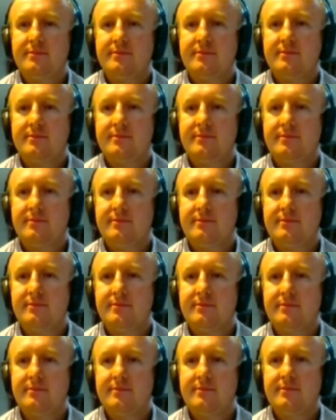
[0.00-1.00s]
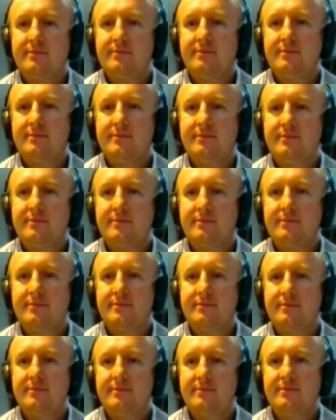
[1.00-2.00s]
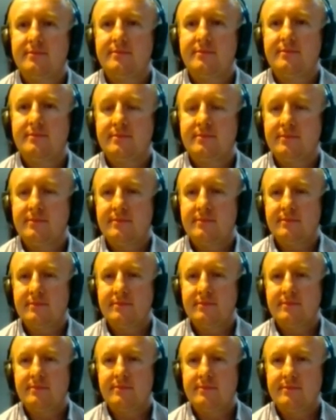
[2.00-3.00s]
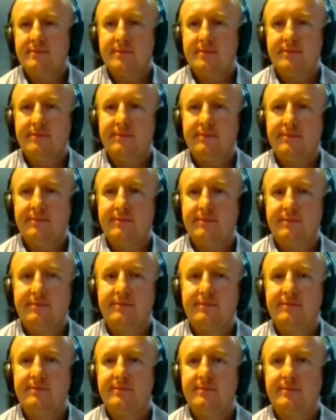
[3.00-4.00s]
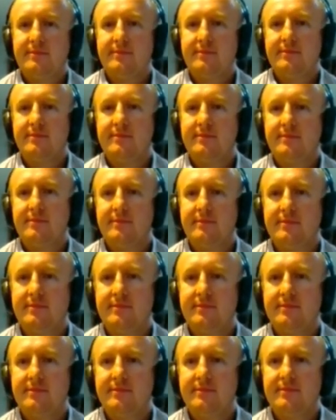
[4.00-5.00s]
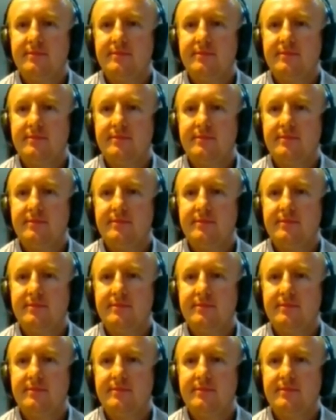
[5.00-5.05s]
(not speaking)